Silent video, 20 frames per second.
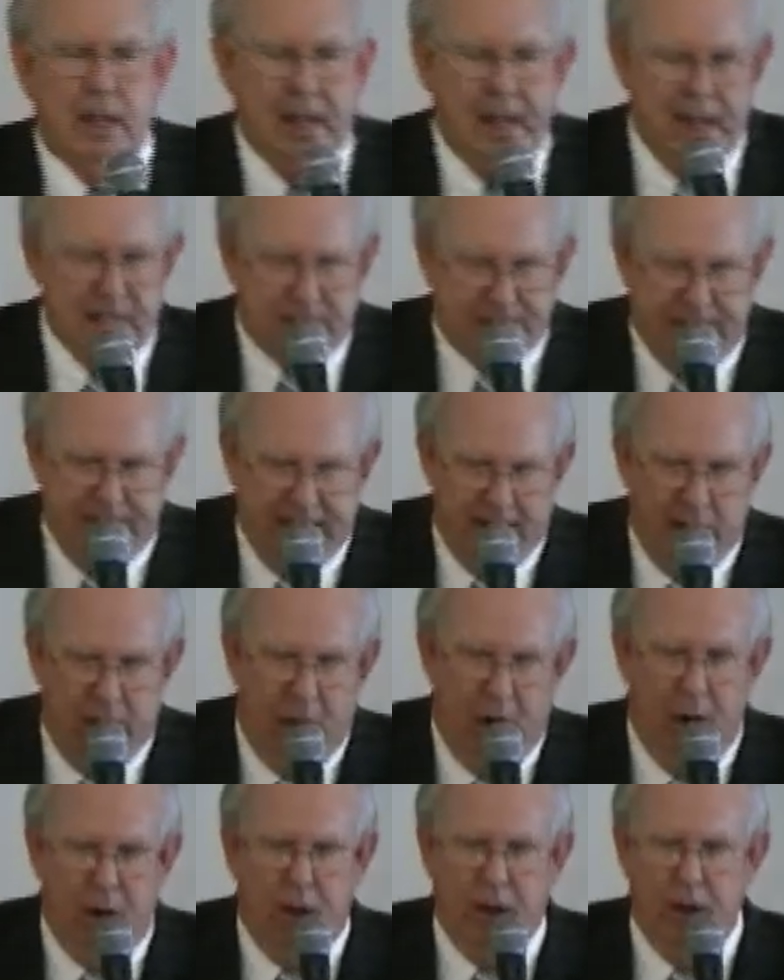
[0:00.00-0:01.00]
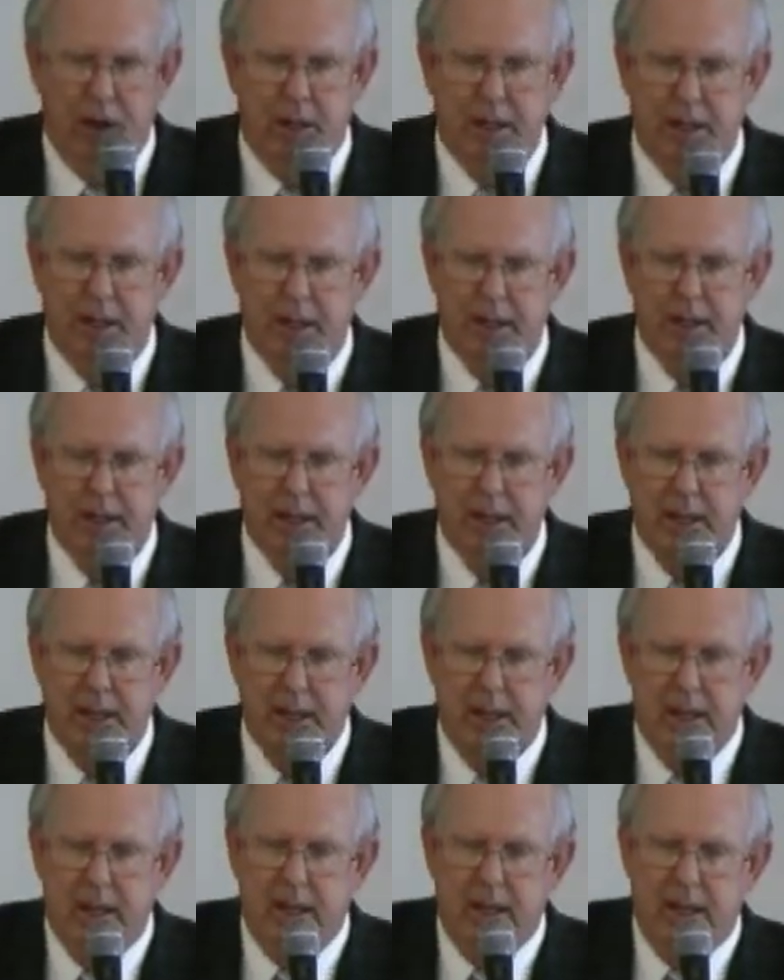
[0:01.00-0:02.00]
He spent all,
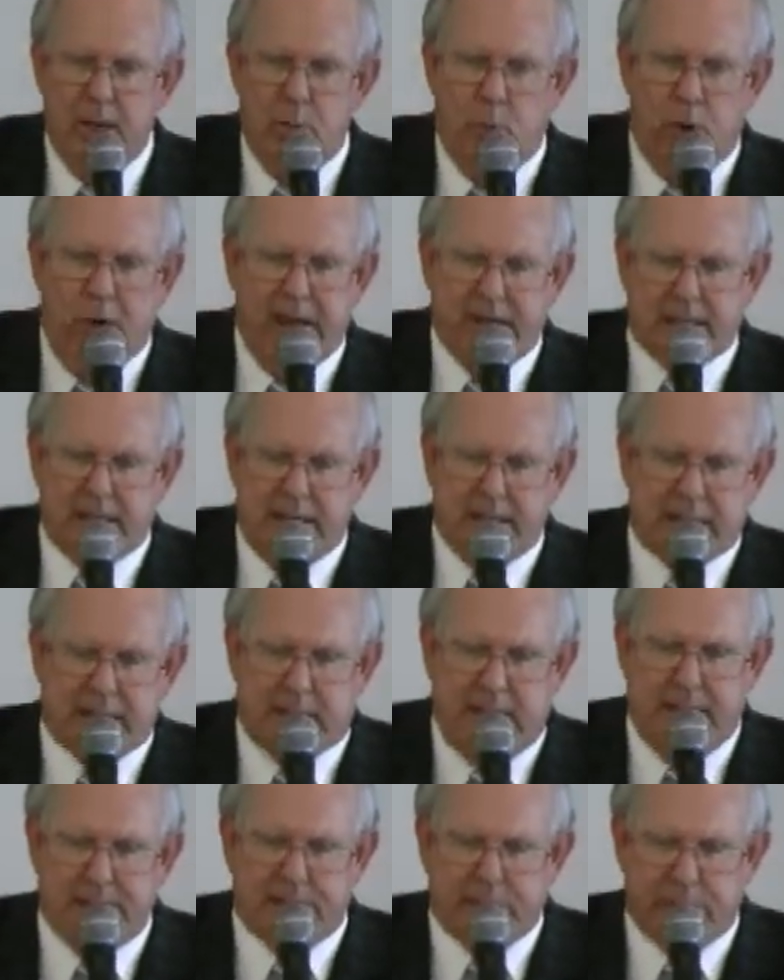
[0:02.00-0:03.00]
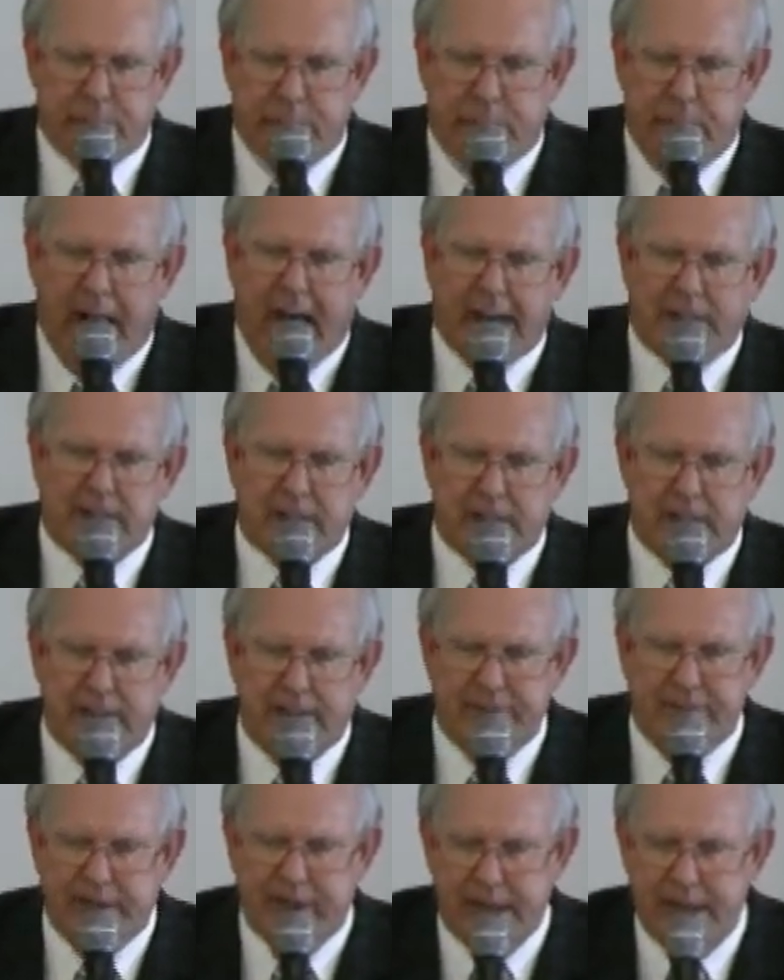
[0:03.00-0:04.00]
wasted his substance with righteous
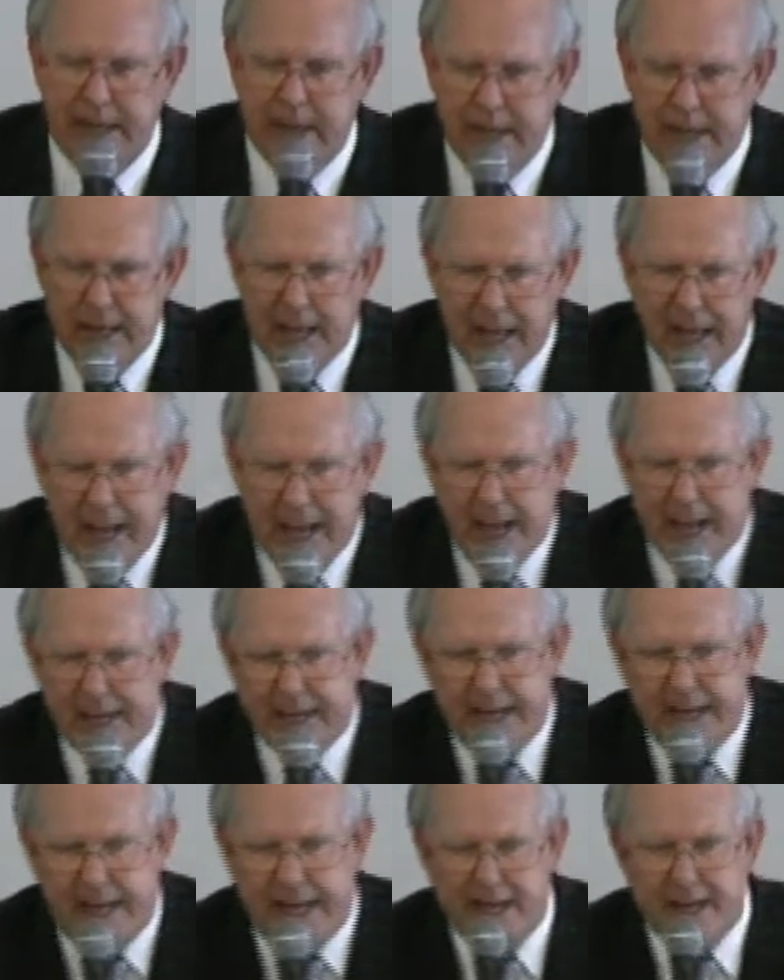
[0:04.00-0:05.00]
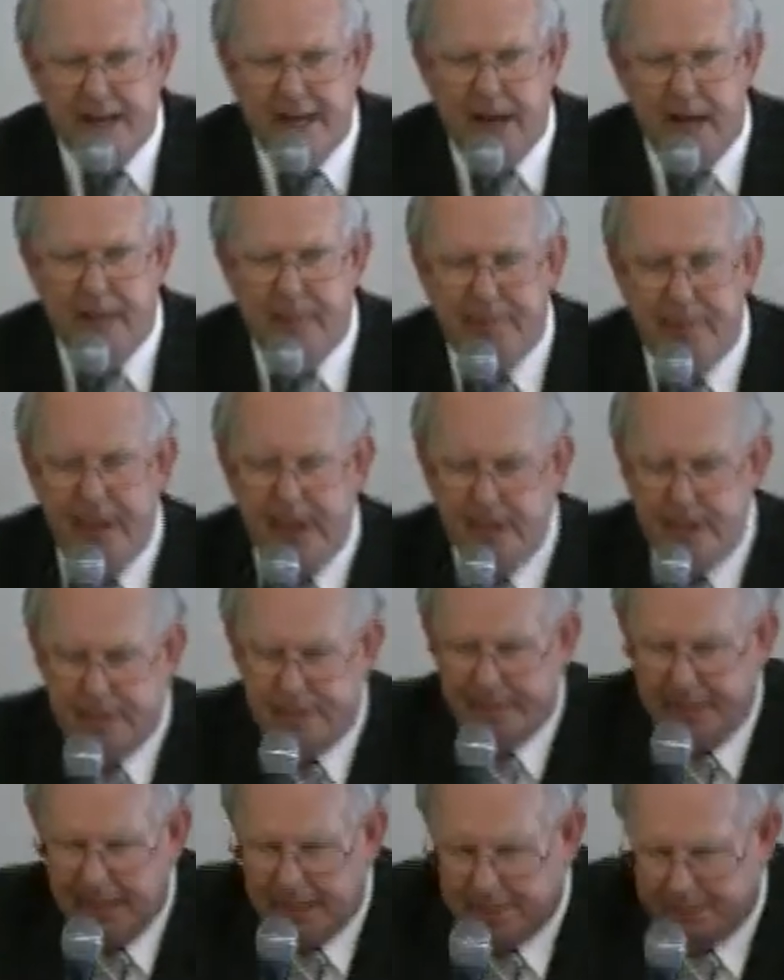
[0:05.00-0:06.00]
living, and ended up in the
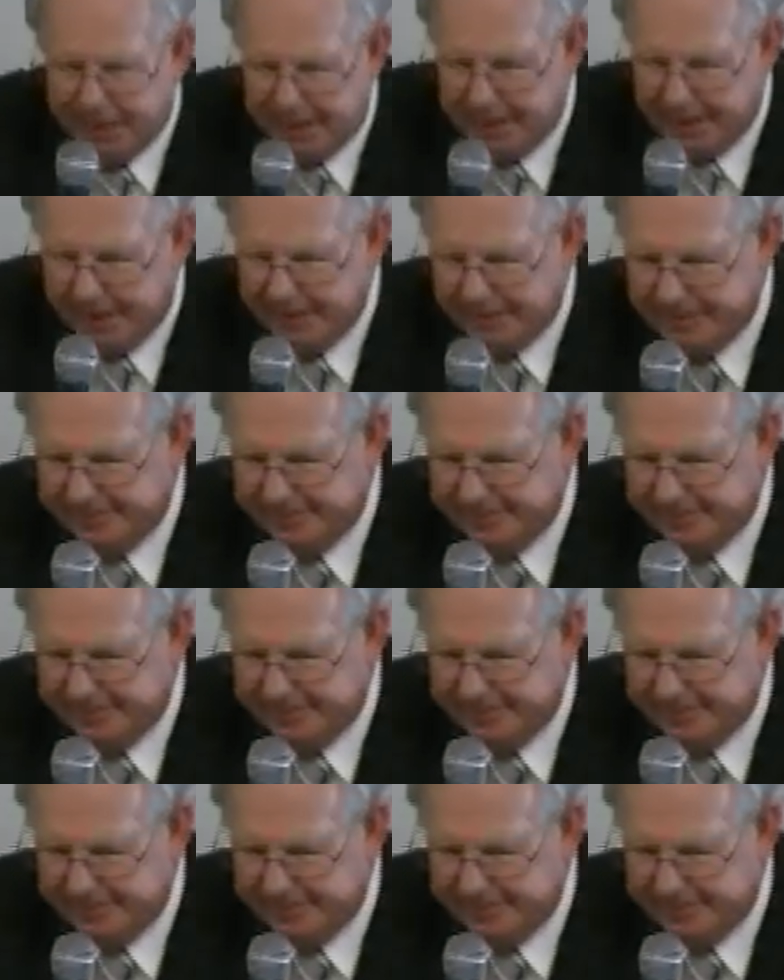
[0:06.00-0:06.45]
pig pen.